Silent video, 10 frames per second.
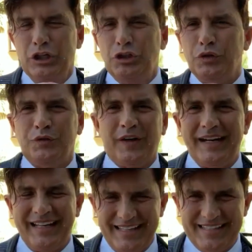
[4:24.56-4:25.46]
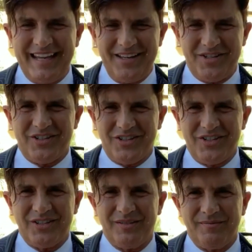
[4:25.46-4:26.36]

to fight against cancers.